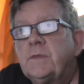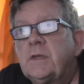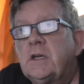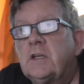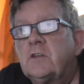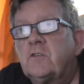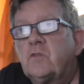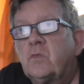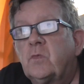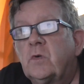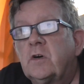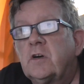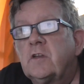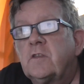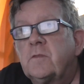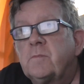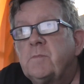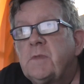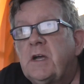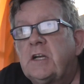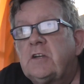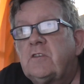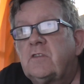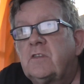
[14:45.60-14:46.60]
It's worth
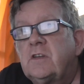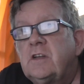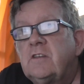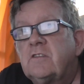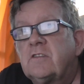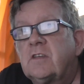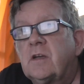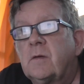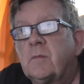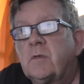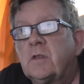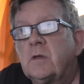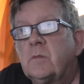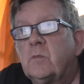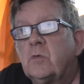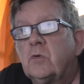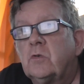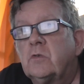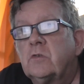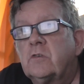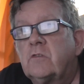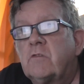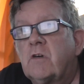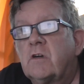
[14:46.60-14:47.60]
mentioning some of the
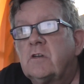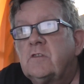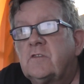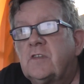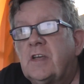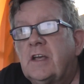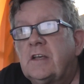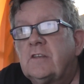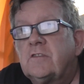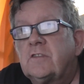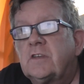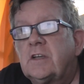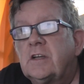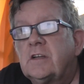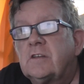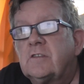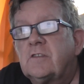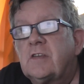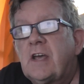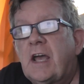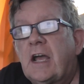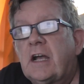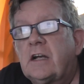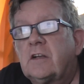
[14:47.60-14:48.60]
more grotesque
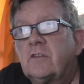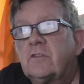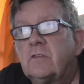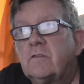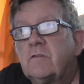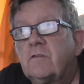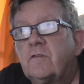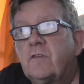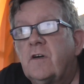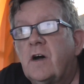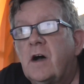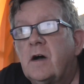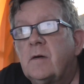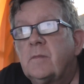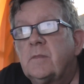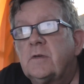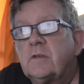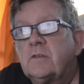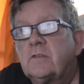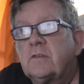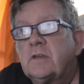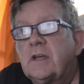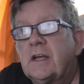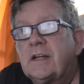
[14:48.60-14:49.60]
attacks on
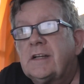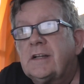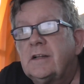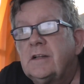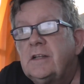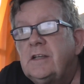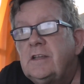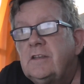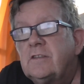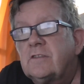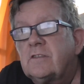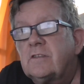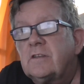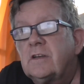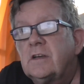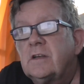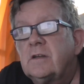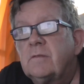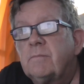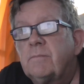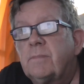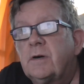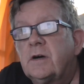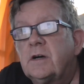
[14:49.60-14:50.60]
farmers, at least
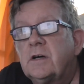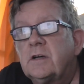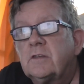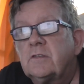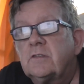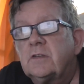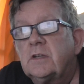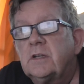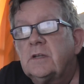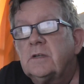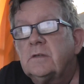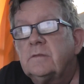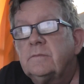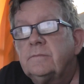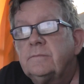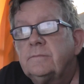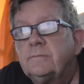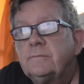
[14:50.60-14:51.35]
in passing.